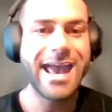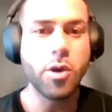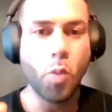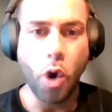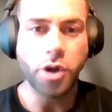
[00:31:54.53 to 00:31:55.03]

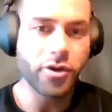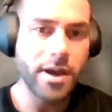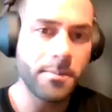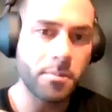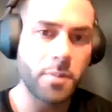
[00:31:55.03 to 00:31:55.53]
ate 1
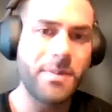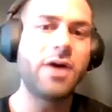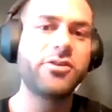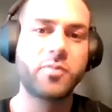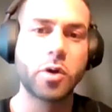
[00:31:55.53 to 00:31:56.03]
gram per
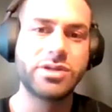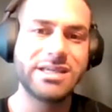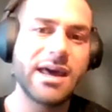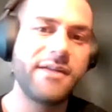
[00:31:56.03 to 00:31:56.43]
pound of protein